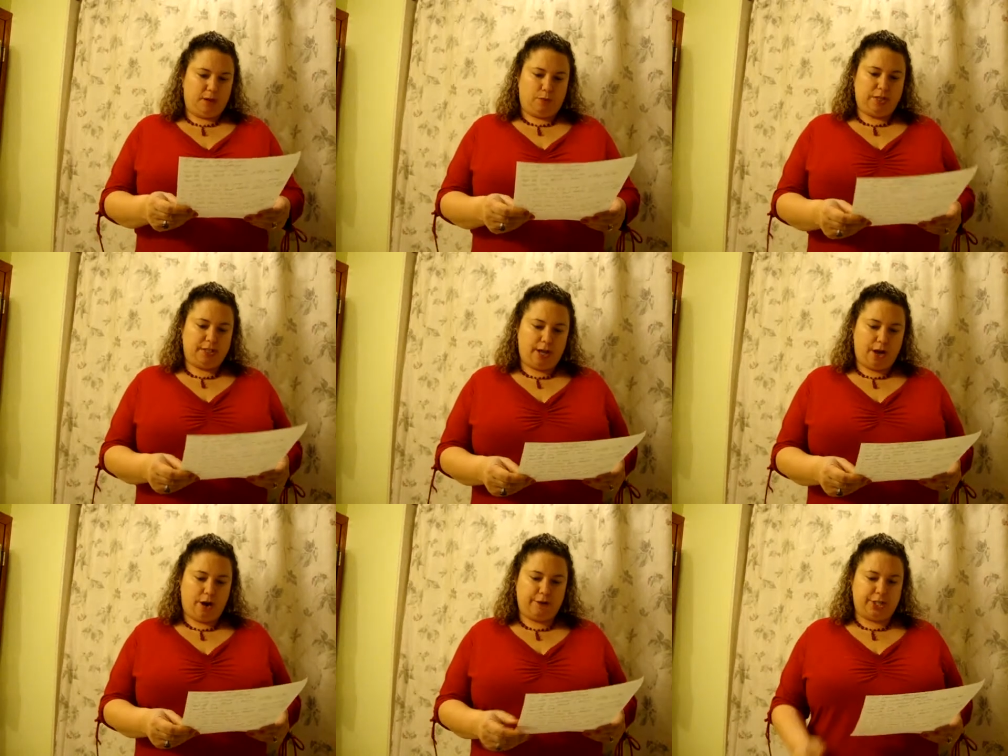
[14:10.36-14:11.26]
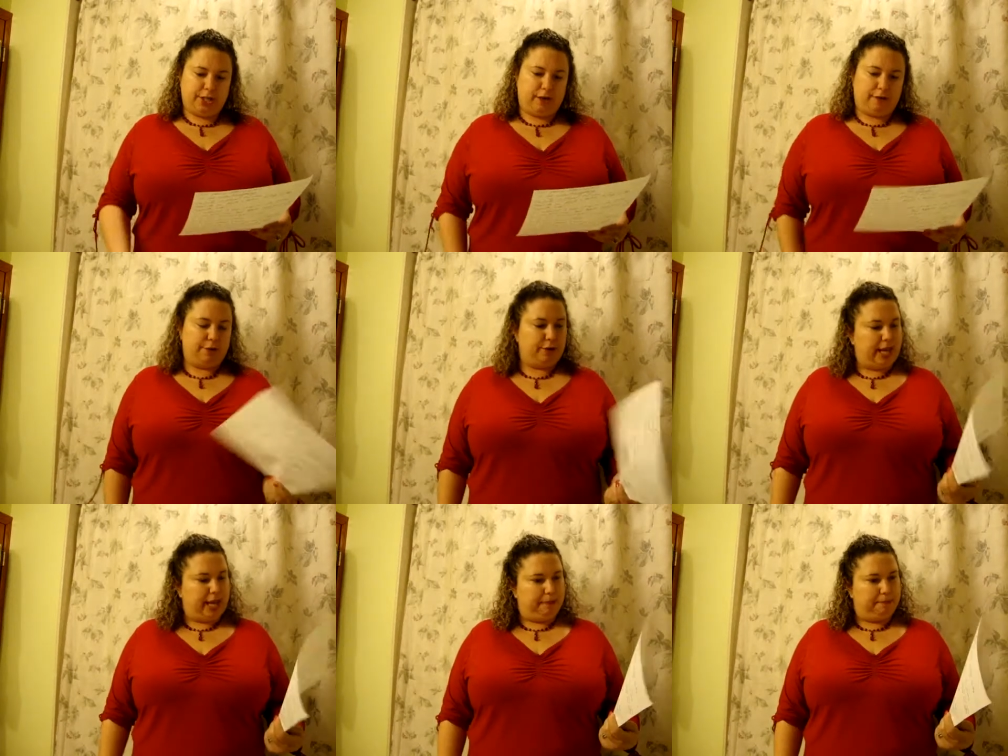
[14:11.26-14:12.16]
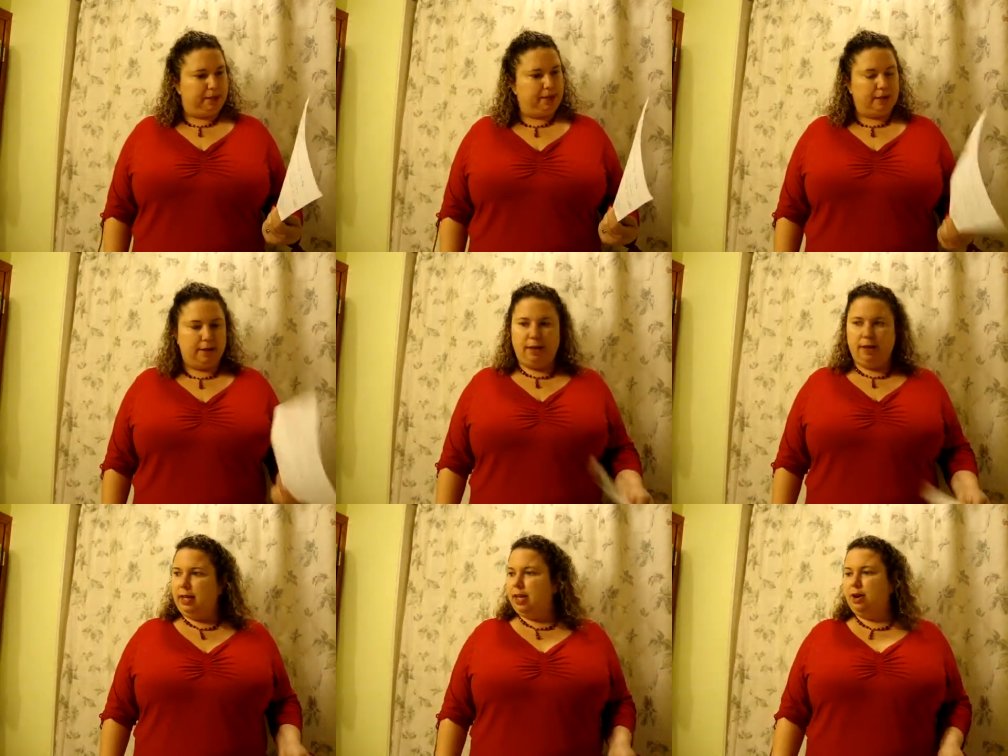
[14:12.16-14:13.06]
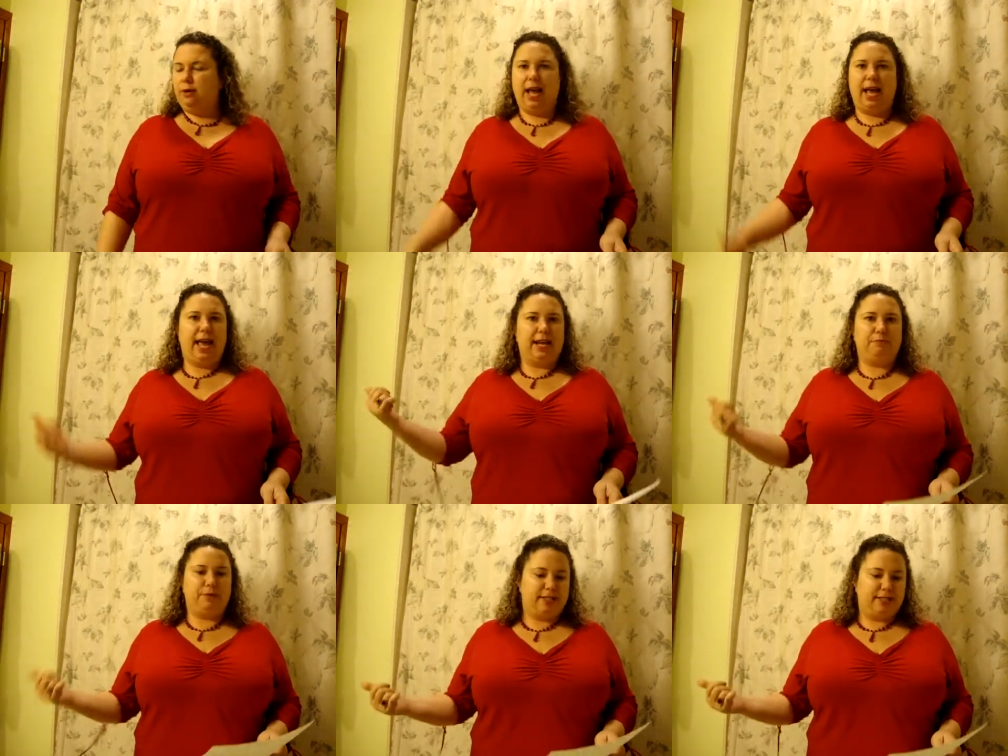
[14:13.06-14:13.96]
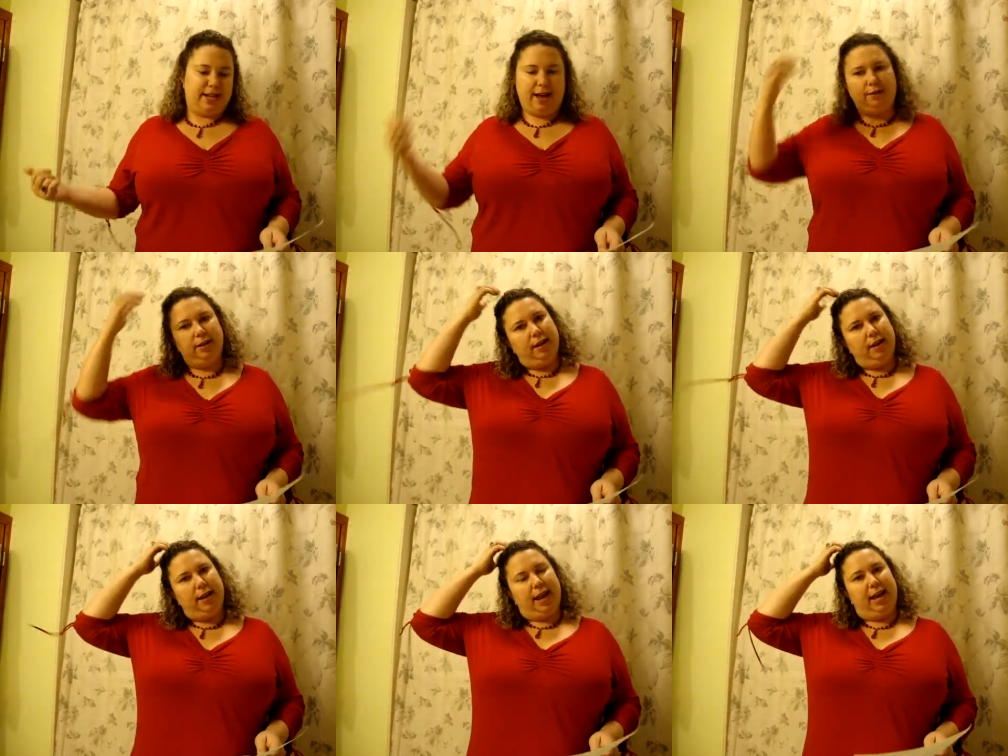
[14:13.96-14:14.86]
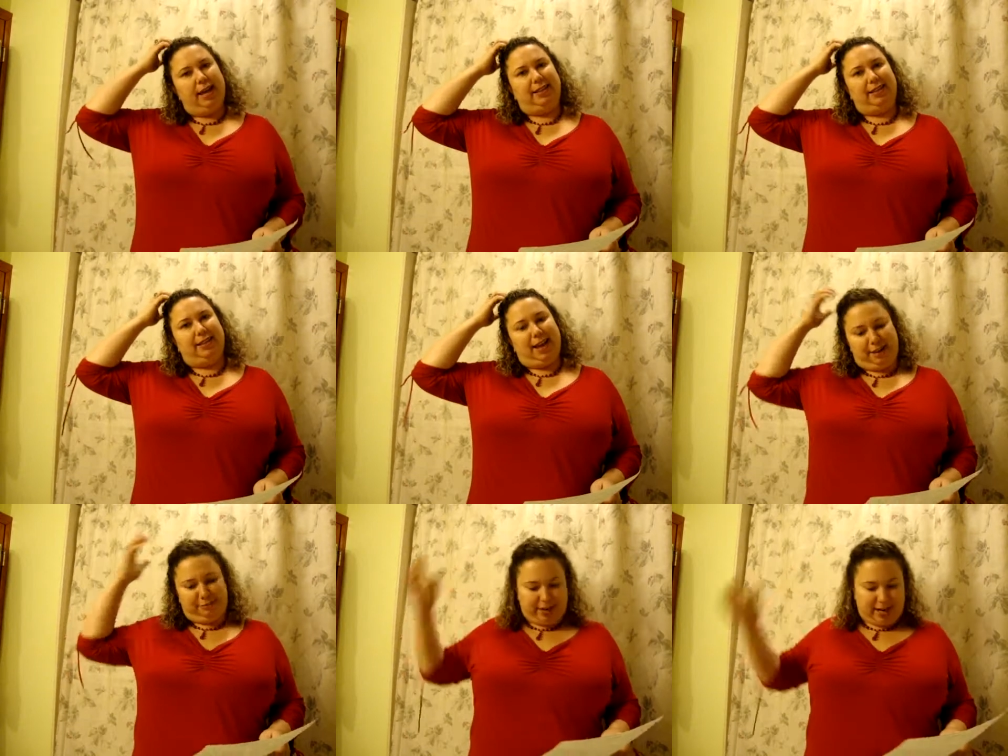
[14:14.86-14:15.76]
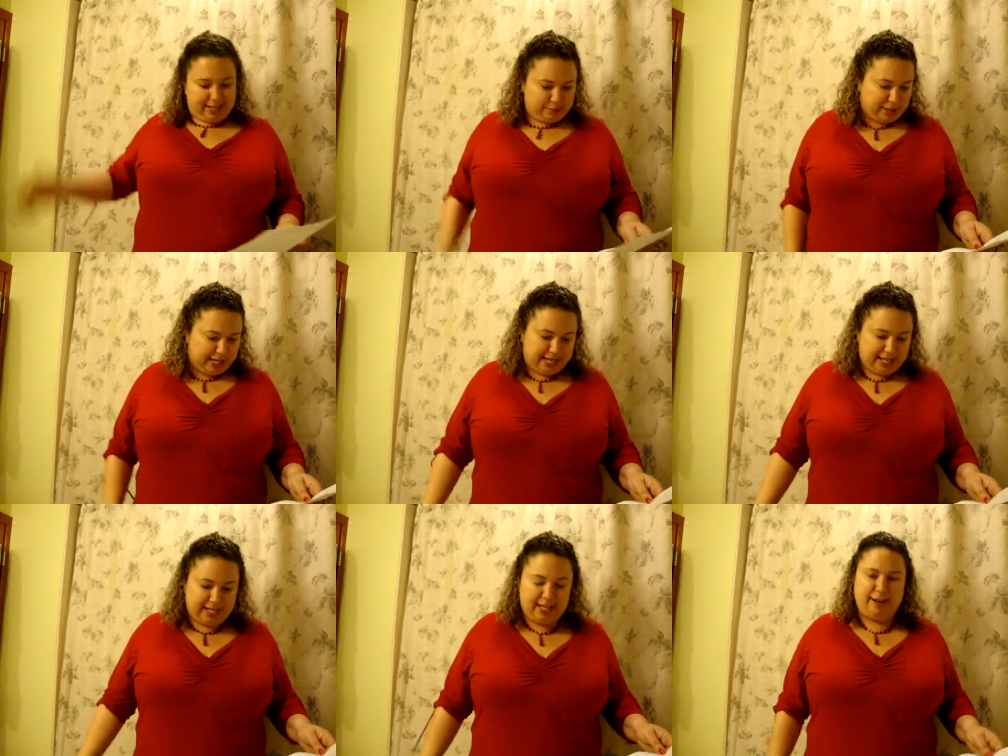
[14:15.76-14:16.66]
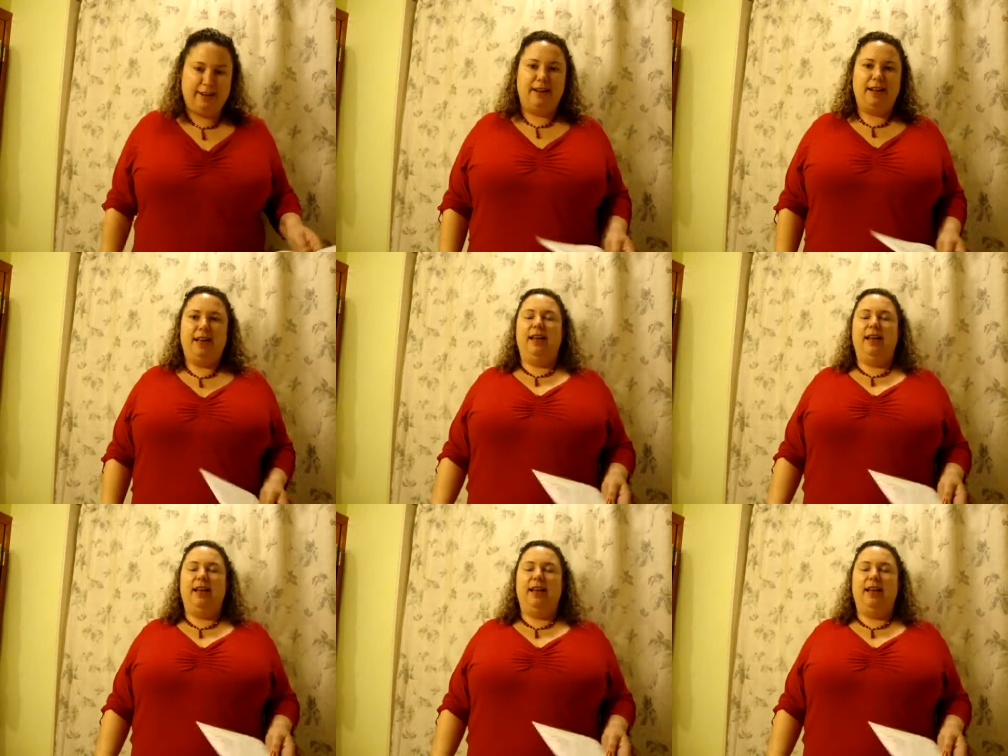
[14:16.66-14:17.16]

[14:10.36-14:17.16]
What is the origin of your name? You know, I had it printed out, and I forgot to bring it in here.